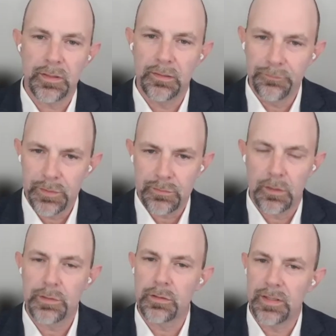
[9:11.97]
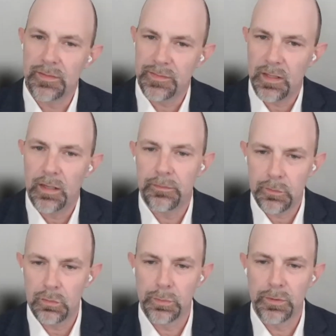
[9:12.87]
infrastructure inside of
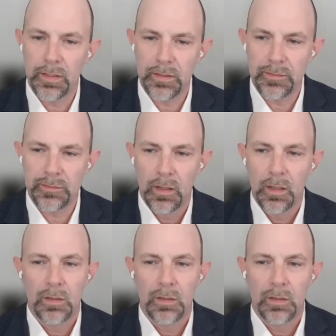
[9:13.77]
Kubernetes